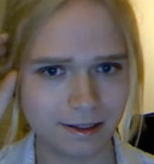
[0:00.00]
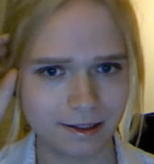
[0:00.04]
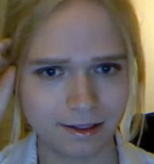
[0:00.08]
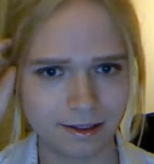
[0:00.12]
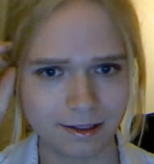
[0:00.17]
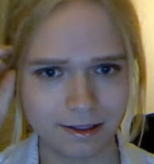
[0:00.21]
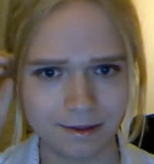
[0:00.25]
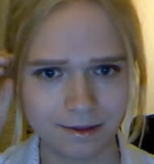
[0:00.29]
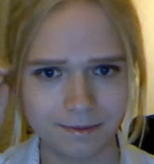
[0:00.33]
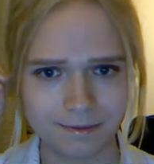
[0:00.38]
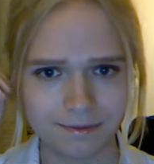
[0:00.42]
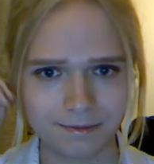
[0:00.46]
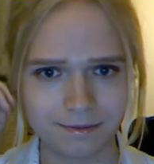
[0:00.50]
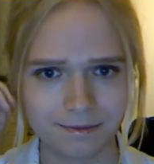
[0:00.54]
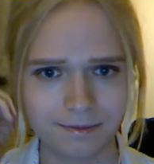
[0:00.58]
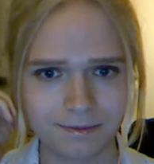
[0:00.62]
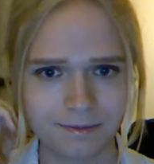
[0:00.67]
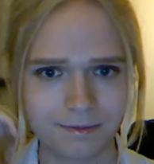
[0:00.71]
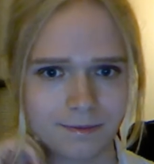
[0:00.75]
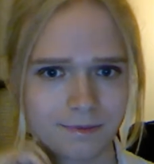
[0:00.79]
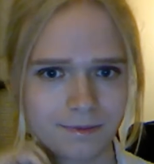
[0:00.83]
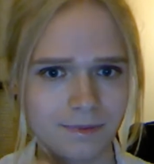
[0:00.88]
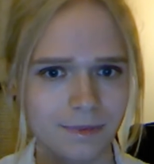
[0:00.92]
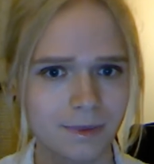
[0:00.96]
um,
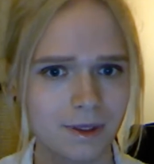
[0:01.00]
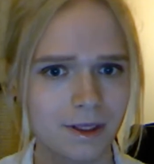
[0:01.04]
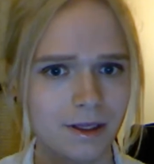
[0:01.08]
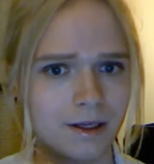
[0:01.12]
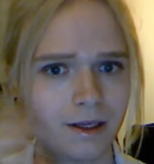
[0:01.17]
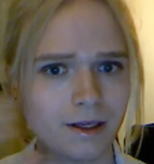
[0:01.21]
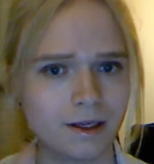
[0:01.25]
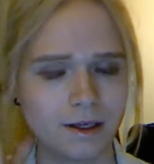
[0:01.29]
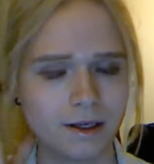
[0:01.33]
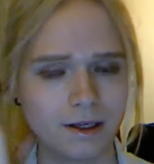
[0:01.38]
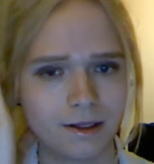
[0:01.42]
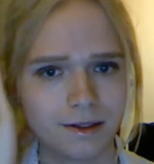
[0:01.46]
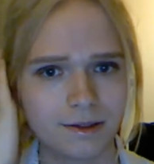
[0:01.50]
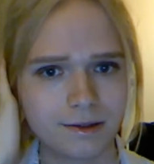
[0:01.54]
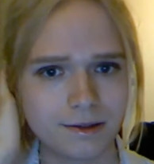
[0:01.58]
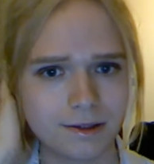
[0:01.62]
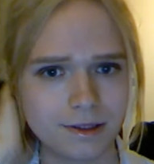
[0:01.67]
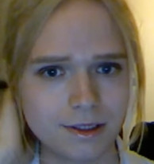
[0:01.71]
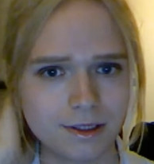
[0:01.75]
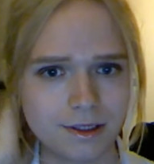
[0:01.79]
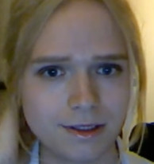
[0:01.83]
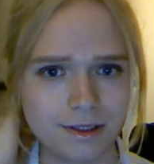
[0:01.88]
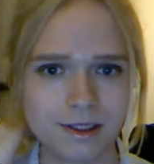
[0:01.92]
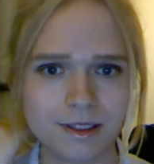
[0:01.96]

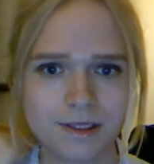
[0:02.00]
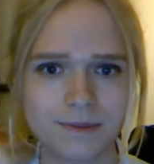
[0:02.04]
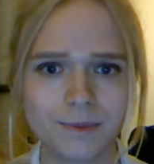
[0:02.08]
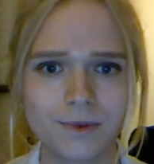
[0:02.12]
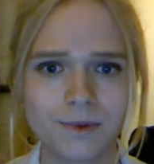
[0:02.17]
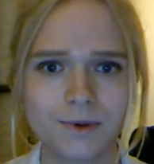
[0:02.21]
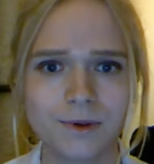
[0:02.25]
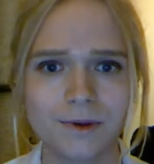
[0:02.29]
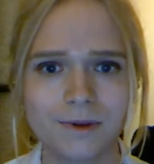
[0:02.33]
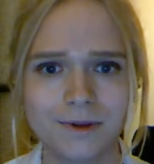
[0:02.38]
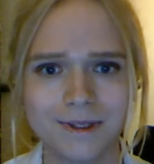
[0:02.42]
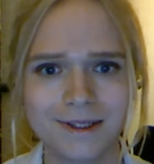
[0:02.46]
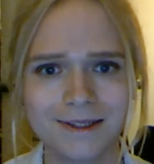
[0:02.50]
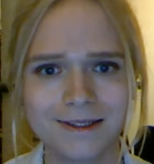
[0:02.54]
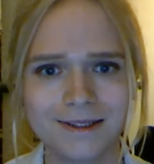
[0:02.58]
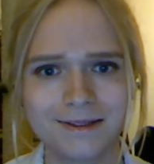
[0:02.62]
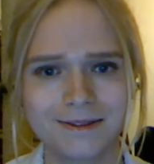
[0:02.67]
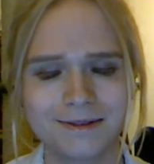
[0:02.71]
just small.